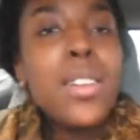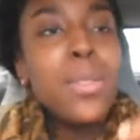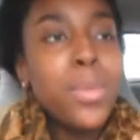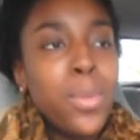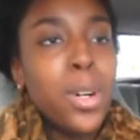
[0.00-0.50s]

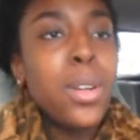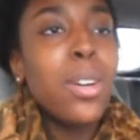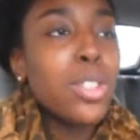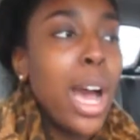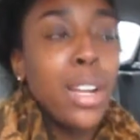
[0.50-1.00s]
to, well,
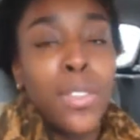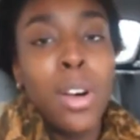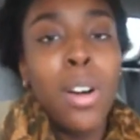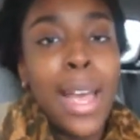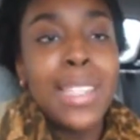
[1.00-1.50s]
he'll try to
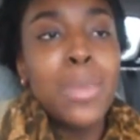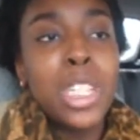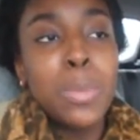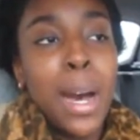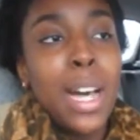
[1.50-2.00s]
vlog as much
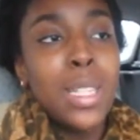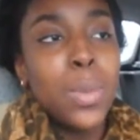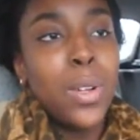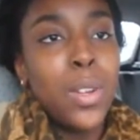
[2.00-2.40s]
as possible of